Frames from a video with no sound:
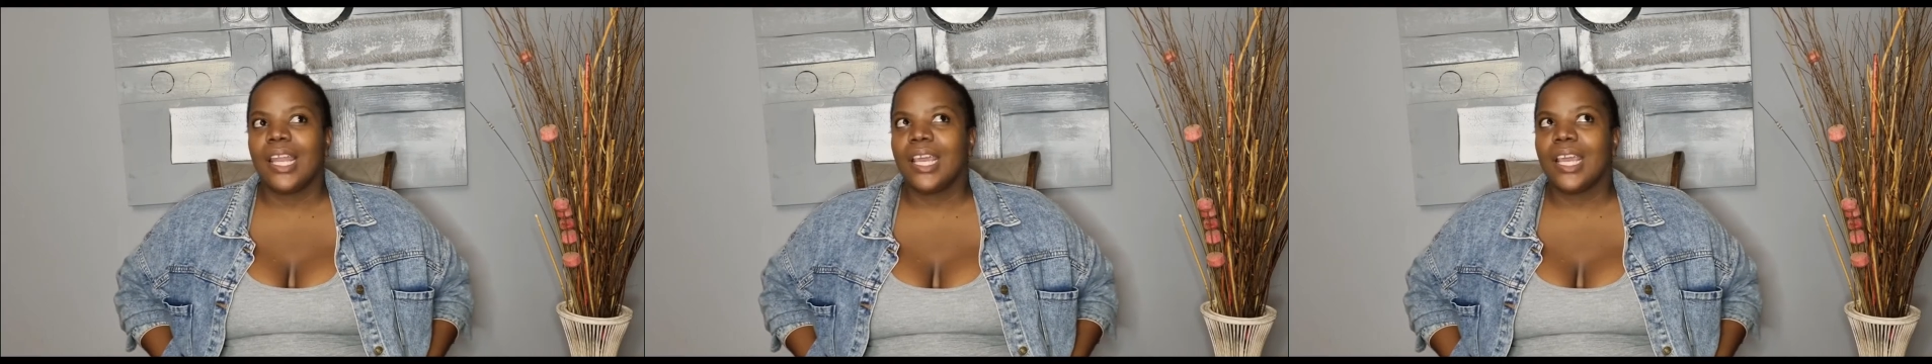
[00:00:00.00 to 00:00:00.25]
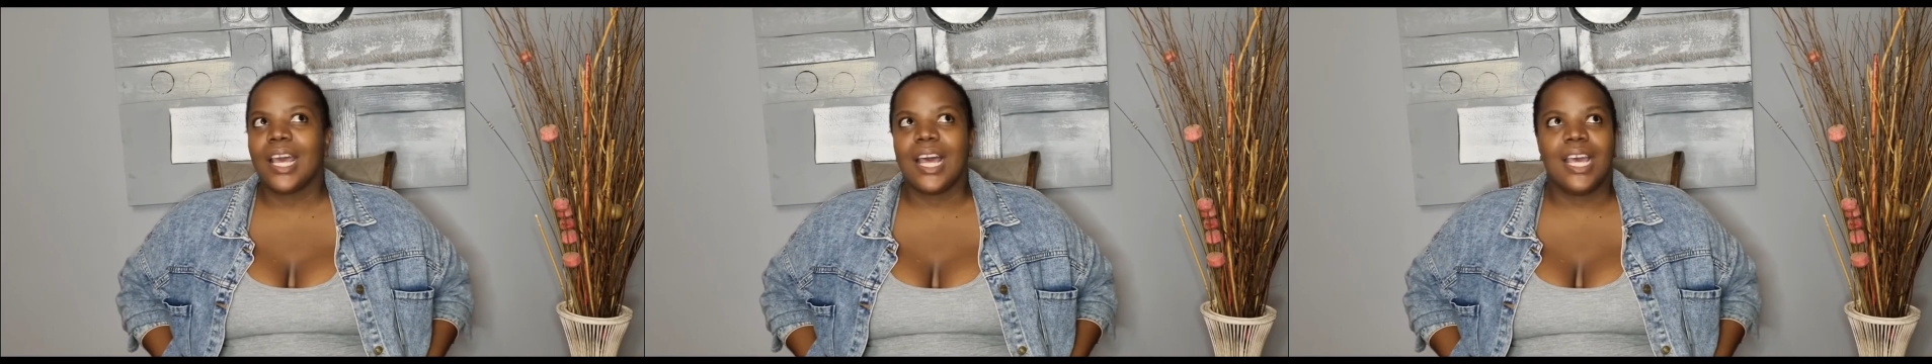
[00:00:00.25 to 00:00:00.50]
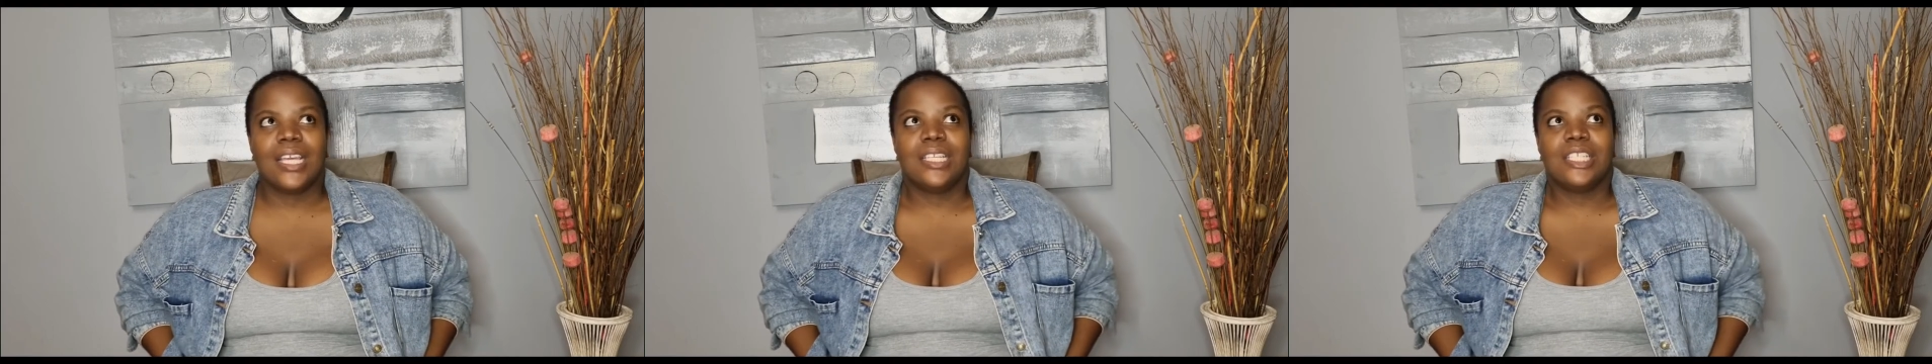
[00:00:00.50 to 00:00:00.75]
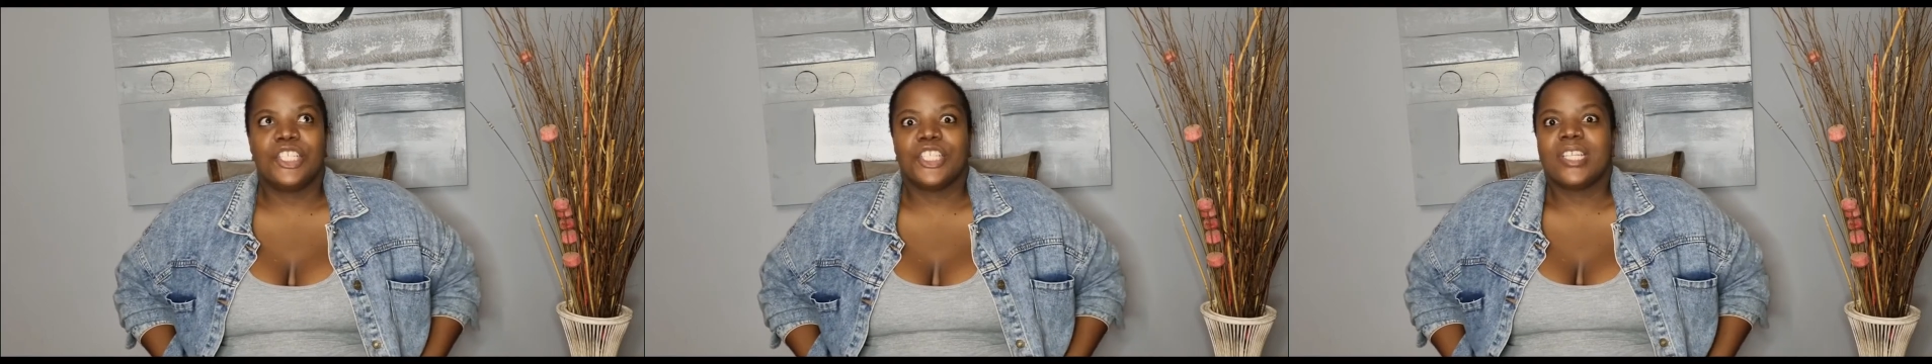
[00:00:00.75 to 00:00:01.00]
Like,
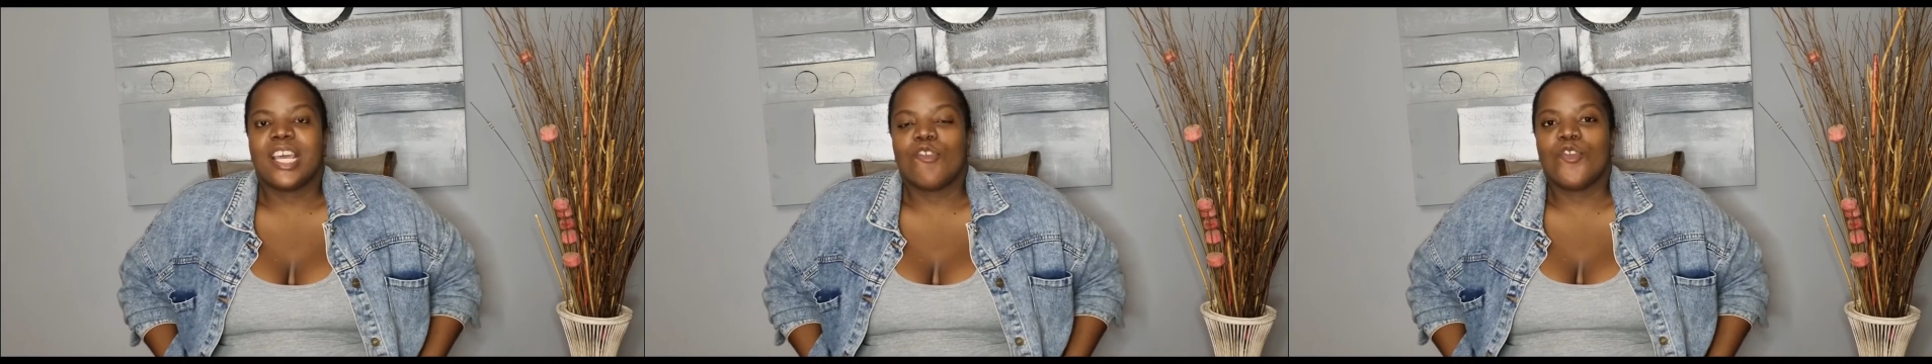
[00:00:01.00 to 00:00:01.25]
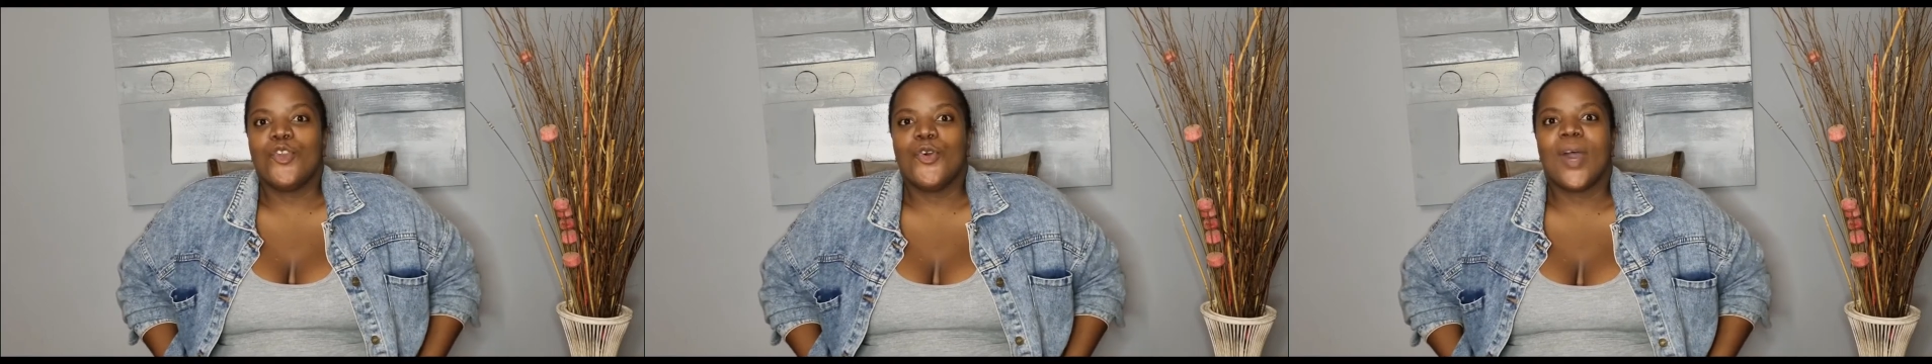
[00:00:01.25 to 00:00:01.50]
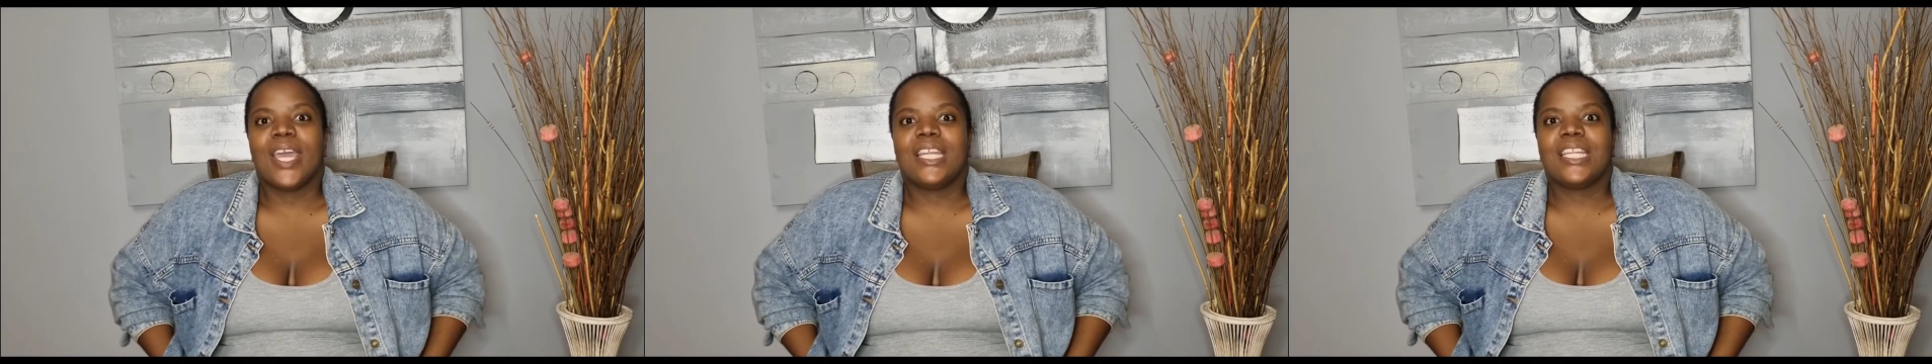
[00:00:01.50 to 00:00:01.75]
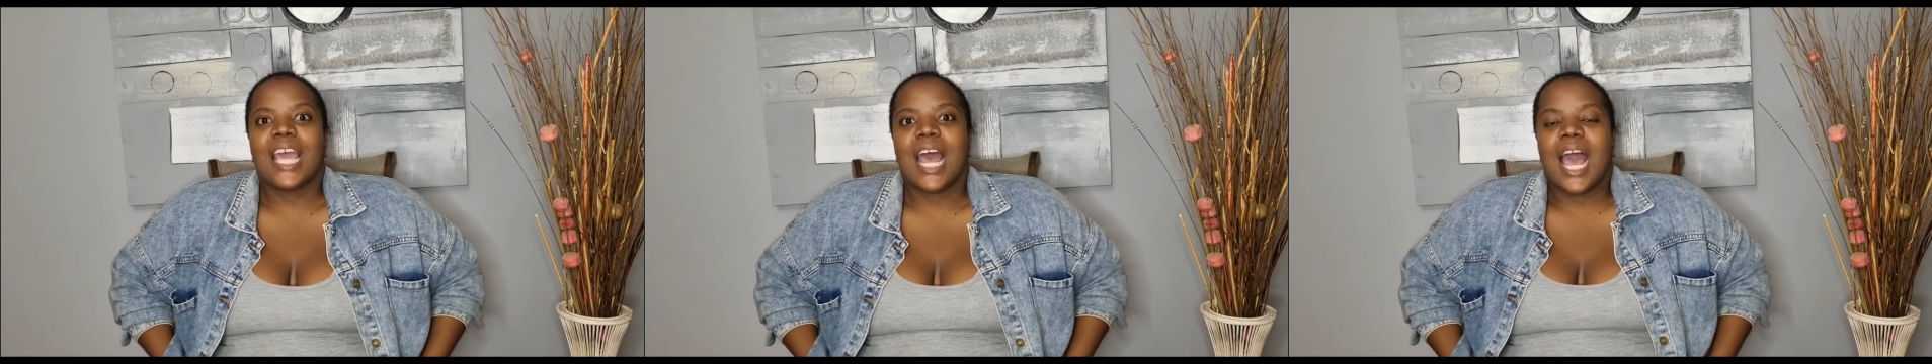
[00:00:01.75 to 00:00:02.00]
I legit have no
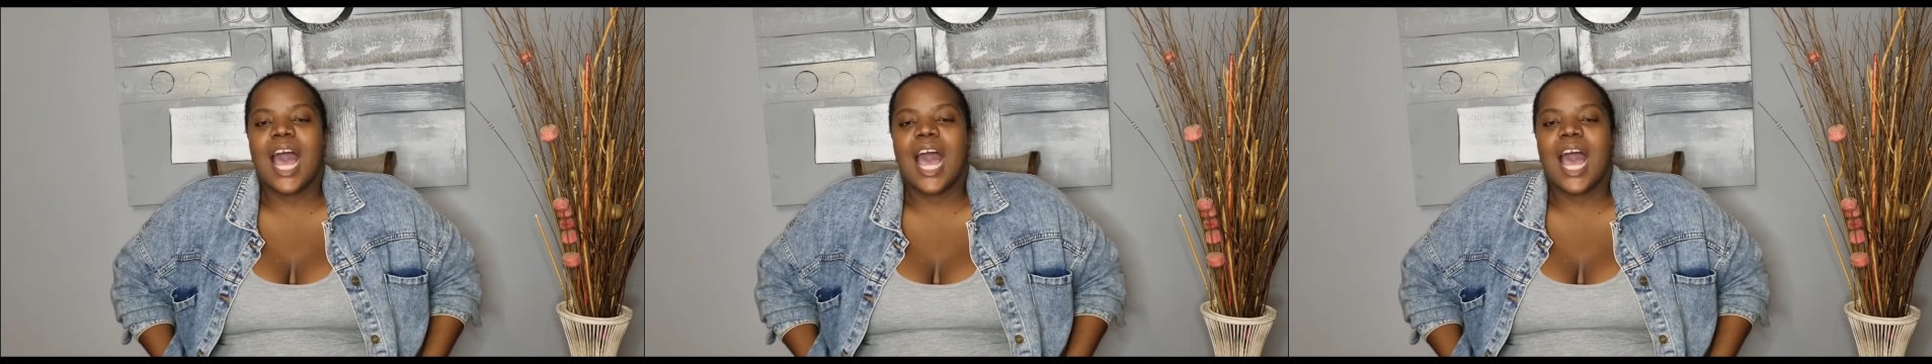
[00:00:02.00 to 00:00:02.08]
idea